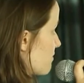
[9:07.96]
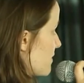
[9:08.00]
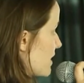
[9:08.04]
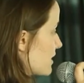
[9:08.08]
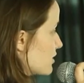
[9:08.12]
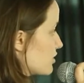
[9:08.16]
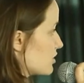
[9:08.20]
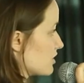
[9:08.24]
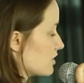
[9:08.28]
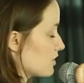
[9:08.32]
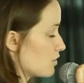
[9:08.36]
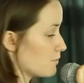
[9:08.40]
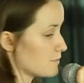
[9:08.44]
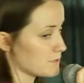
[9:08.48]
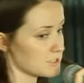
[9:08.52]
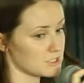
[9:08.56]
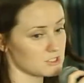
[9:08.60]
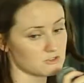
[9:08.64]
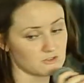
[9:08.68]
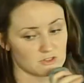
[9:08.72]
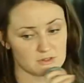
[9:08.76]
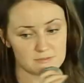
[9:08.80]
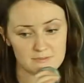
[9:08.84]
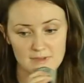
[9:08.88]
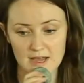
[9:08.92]
mentioned
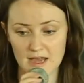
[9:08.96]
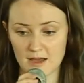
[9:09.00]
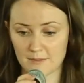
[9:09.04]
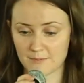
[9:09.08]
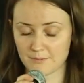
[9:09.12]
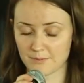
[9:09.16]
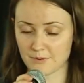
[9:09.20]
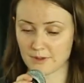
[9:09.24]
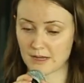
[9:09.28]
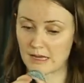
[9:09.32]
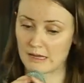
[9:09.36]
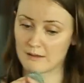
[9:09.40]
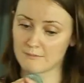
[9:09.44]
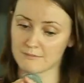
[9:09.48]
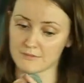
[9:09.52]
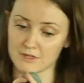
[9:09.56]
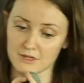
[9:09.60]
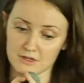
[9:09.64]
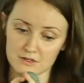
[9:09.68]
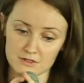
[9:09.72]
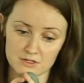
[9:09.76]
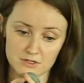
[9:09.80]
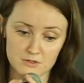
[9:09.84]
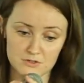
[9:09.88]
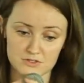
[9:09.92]
OpenStreetMap.
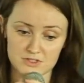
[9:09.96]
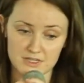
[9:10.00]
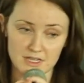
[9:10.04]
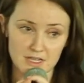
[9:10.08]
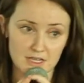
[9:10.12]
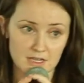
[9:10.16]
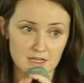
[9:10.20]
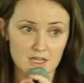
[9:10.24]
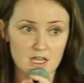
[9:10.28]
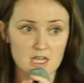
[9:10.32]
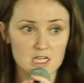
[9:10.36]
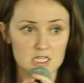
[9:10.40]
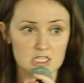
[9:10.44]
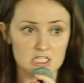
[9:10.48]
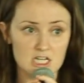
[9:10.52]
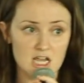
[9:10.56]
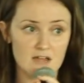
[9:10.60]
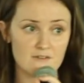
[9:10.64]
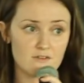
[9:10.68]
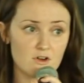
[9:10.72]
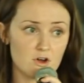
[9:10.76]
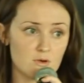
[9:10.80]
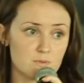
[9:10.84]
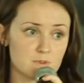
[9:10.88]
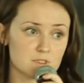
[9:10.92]
They're using
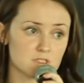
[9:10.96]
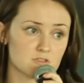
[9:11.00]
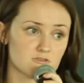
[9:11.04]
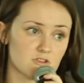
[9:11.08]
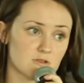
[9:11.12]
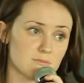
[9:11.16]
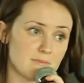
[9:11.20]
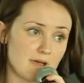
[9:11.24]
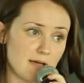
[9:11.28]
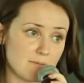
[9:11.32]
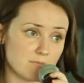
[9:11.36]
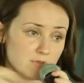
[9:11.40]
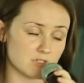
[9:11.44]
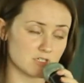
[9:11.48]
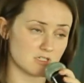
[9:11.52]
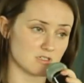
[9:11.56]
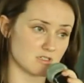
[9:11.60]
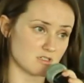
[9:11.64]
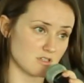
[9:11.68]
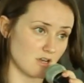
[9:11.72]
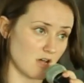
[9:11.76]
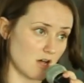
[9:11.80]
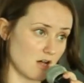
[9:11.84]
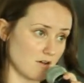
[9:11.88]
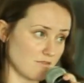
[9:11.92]
Java OpenStreetMap, which is
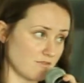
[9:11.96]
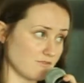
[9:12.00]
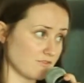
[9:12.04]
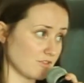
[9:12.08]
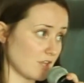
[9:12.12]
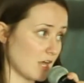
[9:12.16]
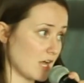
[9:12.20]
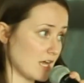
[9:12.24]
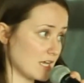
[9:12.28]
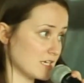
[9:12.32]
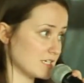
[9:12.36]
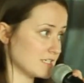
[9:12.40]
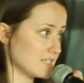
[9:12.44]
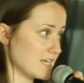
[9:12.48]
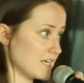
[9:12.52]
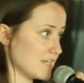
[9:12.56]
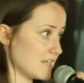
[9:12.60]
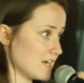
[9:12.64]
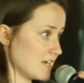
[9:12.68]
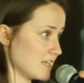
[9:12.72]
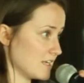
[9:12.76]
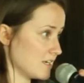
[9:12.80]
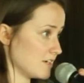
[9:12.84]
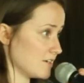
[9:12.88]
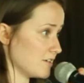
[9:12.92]
an offline data
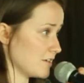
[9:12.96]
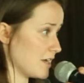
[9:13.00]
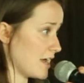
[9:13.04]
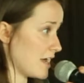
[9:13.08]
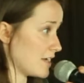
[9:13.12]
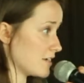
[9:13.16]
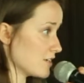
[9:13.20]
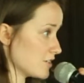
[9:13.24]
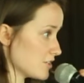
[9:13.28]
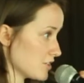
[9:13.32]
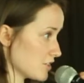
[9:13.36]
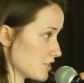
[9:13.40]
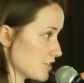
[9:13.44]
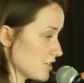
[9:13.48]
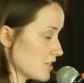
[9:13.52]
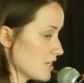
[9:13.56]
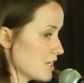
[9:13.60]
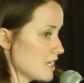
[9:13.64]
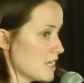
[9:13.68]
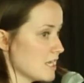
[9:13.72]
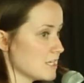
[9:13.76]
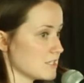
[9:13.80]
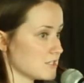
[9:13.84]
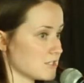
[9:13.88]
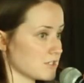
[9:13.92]
editor,
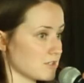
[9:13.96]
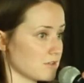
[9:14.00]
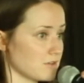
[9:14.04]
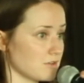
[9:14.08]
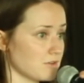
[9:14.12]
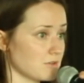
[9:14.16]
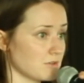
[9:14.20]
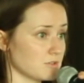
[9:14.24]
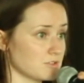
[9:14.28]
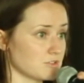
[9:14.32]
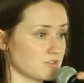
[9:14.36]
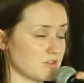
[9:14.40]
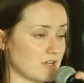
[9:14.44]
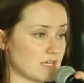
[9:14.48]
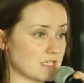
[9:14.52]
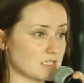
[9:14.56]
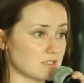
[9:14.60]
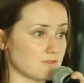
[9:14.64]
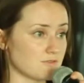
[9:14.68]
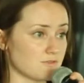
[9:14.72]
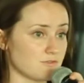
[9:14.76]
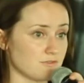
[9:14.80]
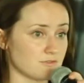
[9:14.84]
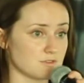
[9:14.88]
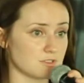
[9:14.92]
to
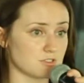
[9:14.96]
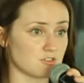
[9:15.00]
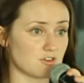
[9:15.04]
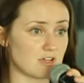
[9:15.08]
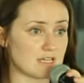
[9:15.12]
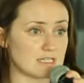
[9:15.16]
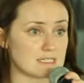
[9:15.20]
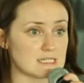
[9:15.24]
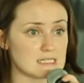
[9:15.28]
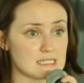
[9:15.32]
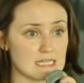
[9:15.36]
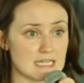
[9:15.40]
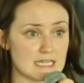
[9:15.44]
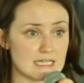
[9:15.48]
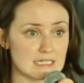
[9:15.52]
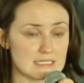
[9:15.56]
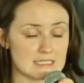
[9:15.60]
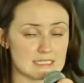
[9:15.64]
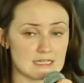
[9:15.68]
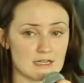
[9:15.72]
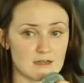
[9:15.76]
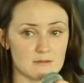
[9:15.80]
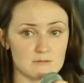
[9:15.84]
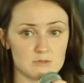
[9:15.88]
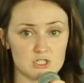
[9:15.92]
translate
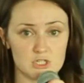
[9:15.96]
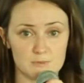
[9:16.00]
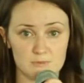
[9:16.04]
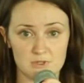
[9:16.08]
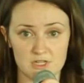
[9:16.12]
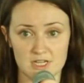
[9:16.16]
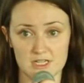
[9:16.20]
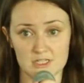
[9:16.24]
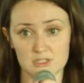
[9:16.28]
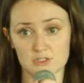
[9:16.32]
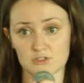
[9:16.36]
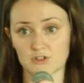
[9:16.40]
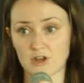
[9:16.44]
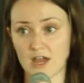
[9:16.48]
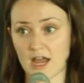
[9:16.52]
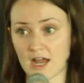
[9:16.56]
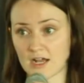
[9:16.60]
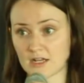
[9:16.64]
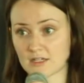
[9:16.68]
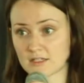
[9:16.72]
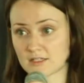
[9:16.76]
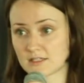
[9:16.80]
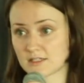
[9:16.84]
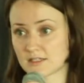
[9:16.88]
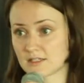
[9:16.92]
GPS
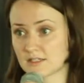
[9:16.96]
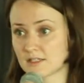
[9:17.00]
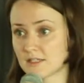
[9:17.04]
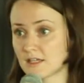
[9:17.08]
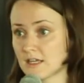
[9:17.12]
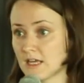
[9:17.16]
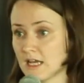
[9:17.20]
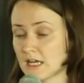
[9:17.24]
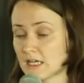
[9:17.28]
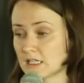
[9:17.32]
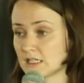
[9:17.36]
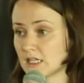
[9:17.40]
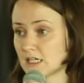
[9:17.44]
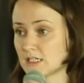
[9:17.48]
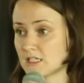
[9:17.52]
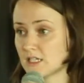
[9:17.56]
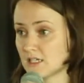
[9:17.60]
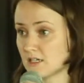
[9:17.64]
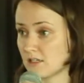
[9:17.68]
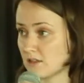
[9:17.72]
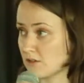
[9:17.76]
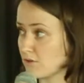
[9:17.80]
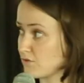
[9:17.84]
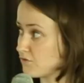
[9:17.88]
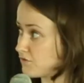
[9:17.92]
tracks collected
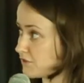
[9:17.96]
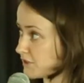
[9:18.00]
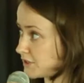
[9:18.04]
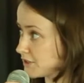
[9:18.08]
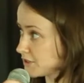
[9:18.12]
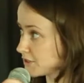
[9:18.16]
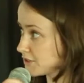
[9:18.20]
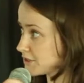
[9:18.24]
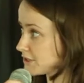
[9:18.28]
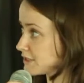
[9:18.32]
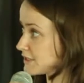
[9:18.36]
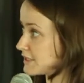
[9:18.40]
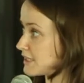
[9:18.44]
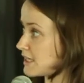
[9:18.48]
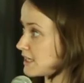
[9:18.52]
in the field